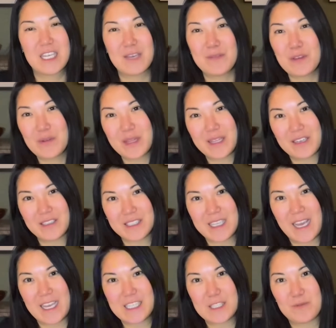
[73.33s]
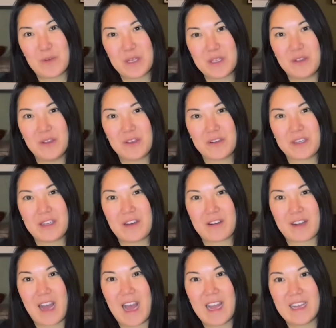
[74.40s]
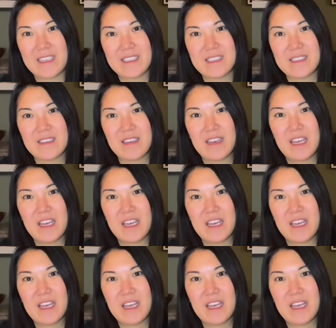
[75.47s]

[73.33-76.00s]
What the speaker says: you a little taste of what you'll learn in our guides,